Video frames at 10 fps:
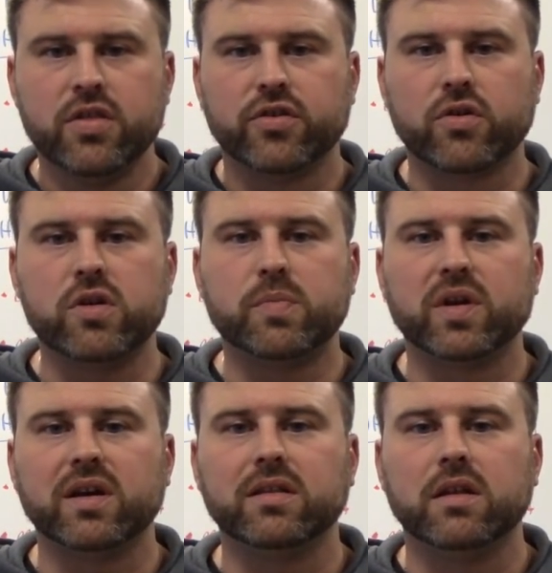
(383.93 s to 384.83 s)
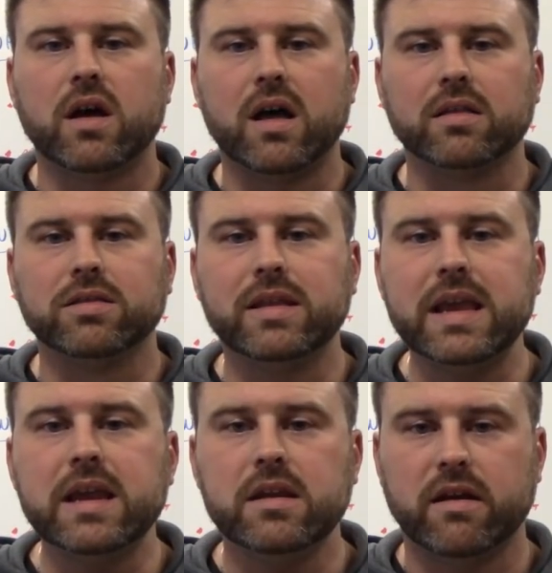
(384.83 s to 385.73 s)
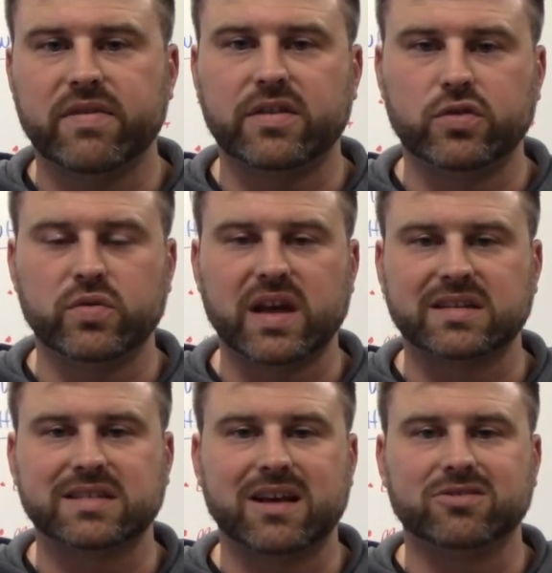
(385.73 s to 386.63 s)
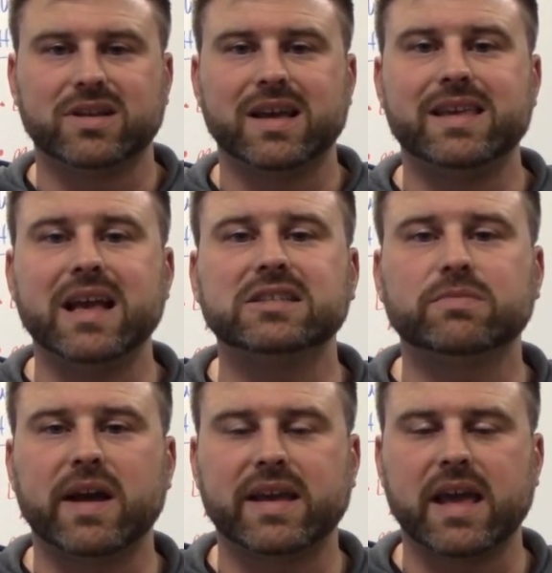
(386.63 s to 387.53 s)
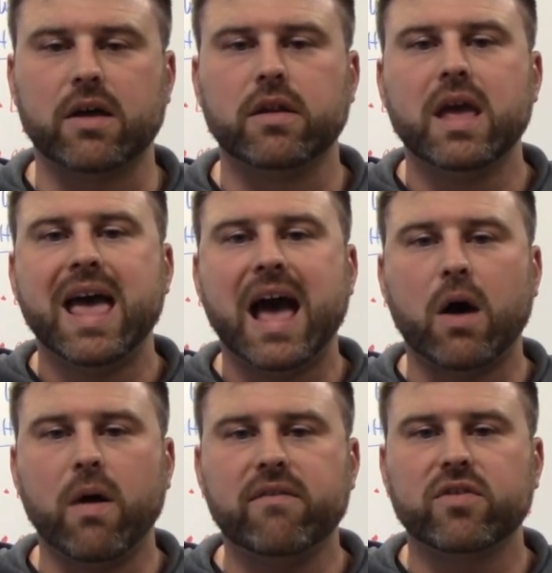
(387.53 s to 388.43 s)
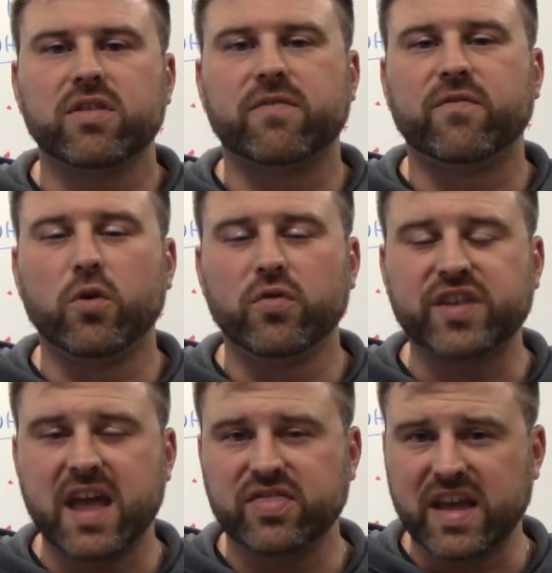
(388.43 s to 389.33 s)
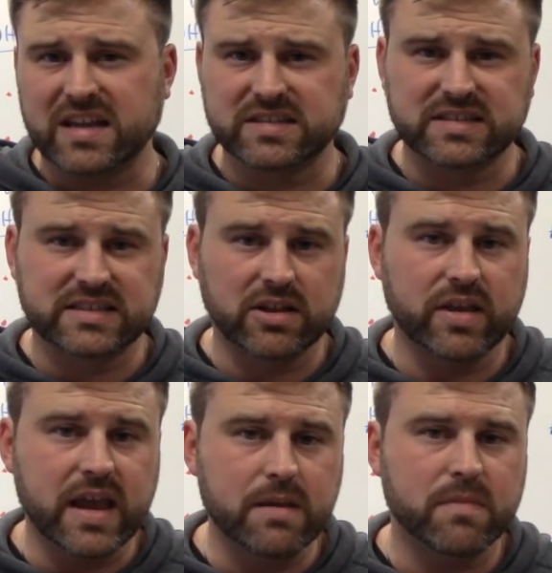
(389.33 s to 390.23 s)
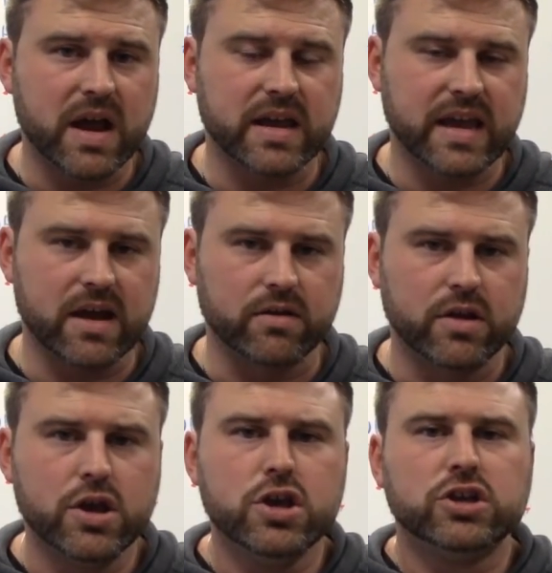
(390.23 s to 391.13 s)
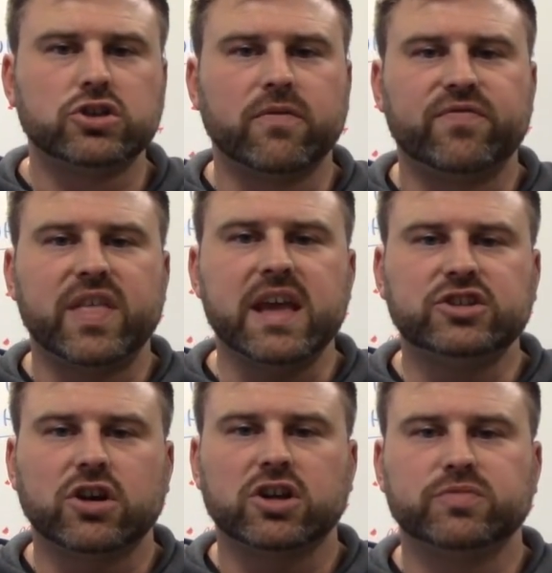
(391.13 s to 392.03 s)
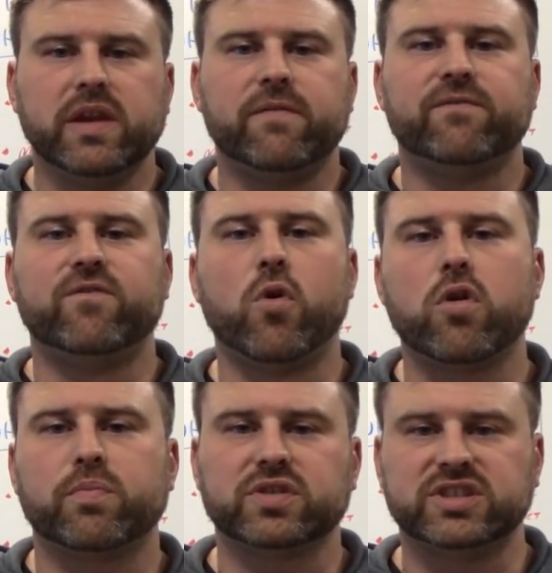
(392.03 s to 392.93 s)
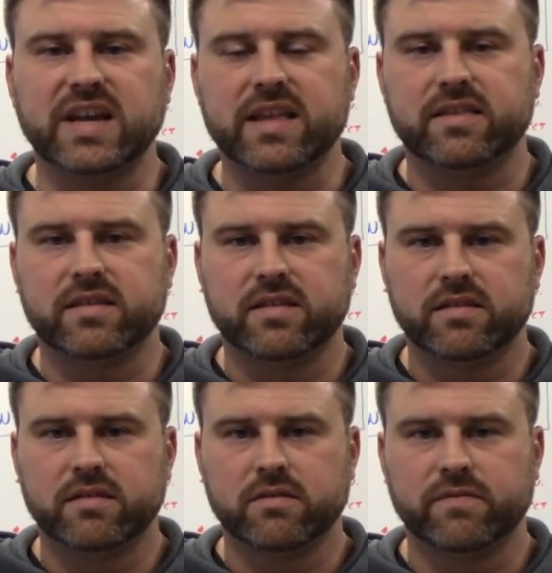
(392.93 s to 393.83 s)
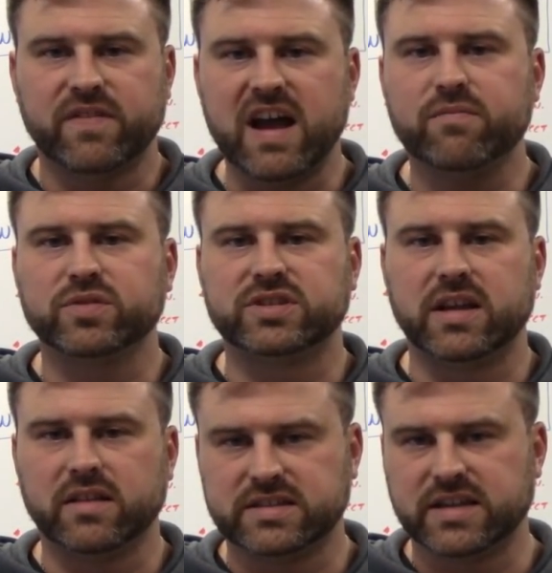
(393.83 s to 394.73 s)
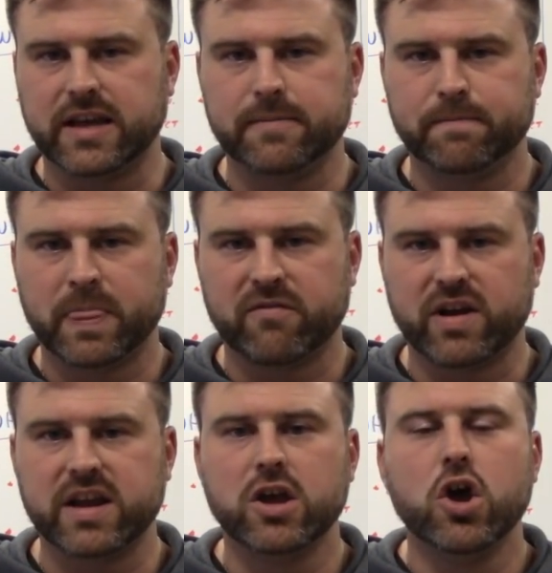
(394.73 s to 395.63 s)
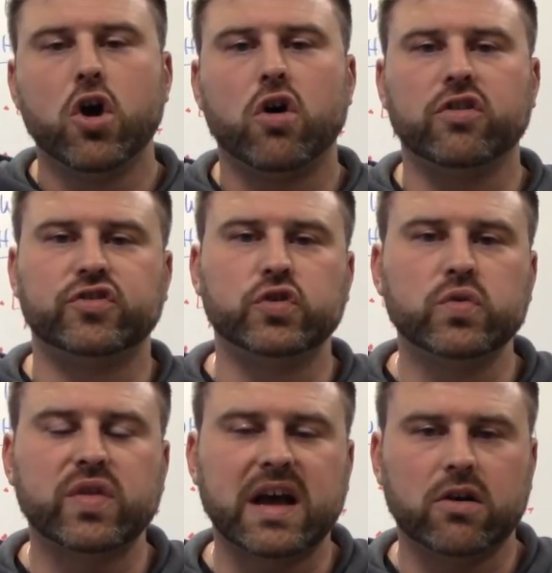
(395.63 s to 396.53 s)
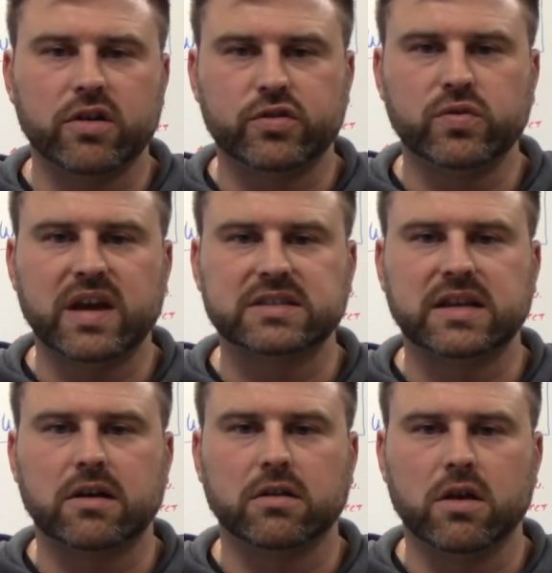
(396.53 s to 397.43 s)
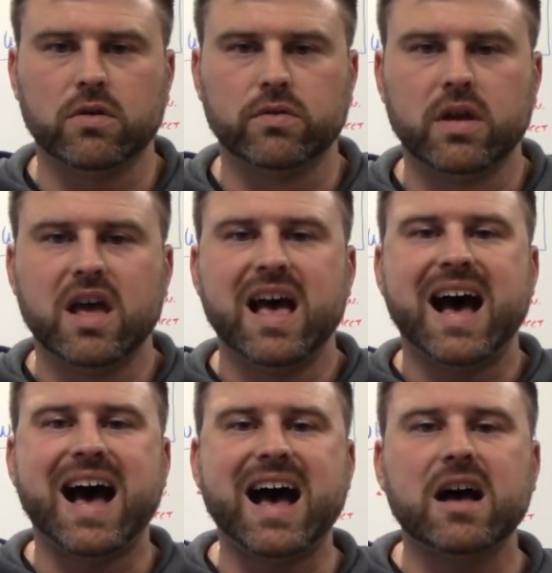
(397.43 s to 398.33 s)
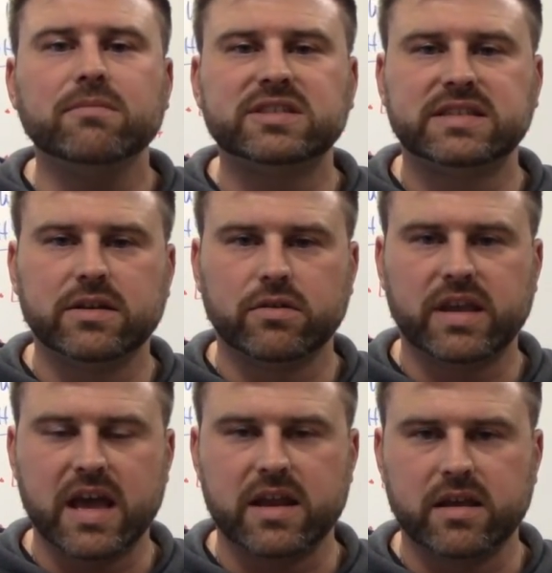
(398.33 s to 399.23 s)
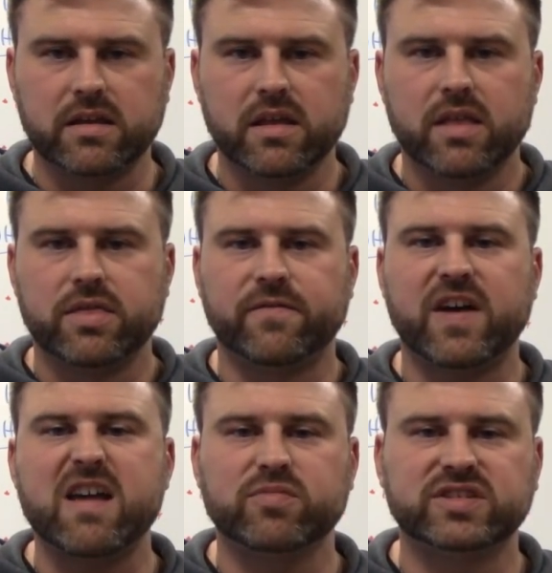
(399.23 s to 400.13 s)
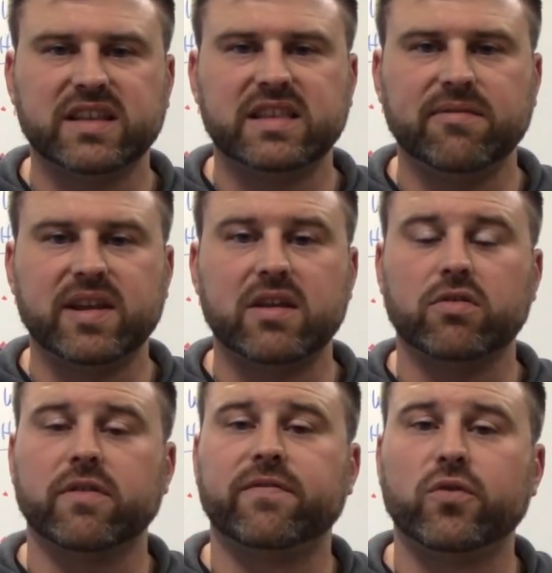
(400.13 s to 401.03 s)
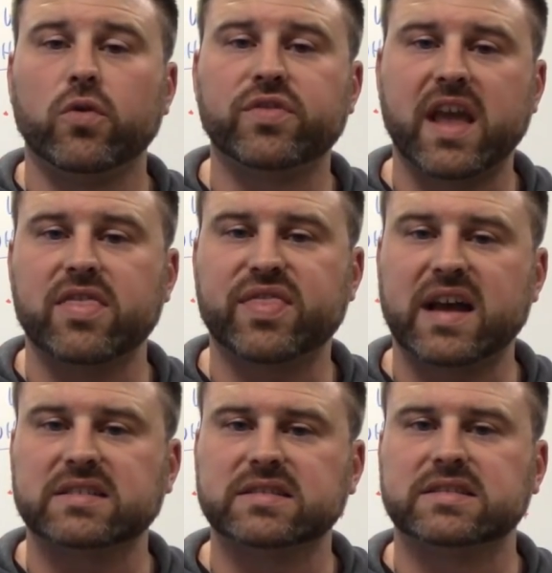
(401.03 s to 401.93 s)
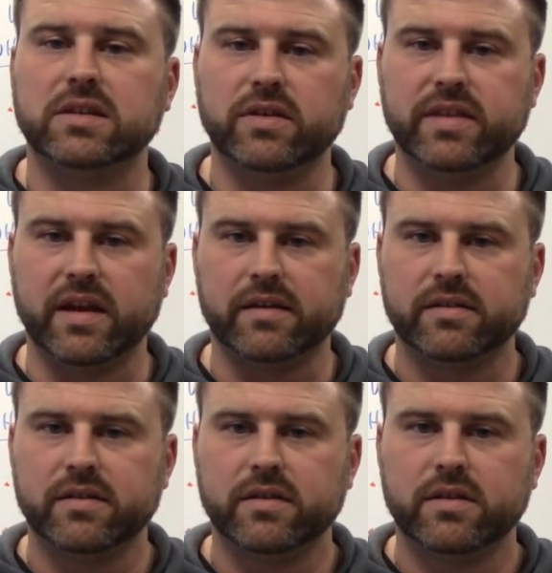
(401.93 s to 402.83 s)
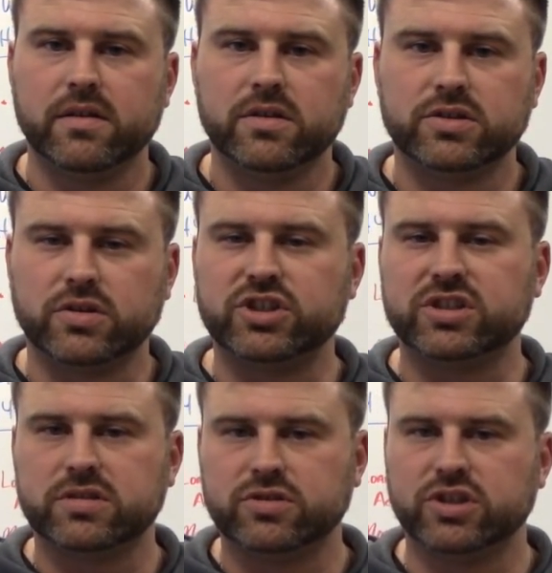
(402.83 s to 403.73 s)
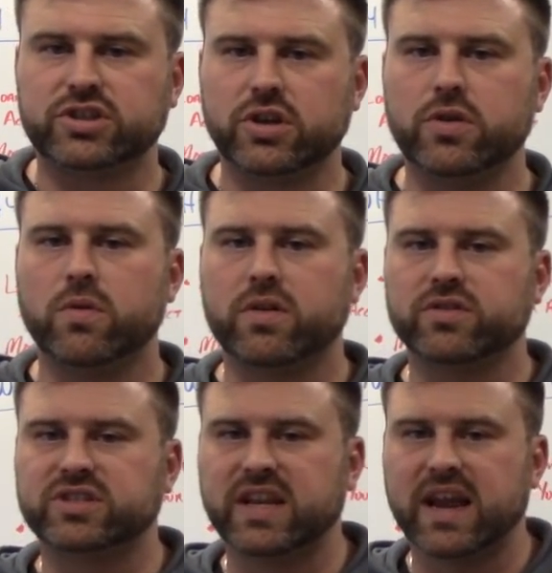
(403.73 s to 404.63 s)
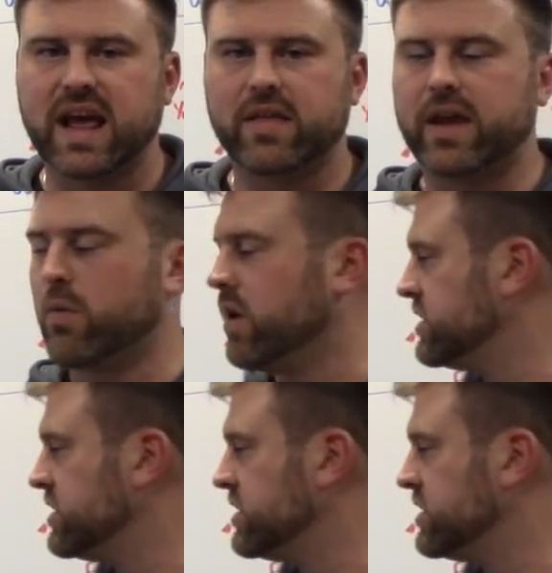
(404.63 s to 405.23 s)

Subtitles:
They're going to put a lien of that $2,000 against my account. However, the full $10,000 is still in my account. So if they charge me 4%, 5%, let's say, right, on a $2,000 loan, I'm still getting the 5% dividend on the full $10,000 still in there. So just so you understand how that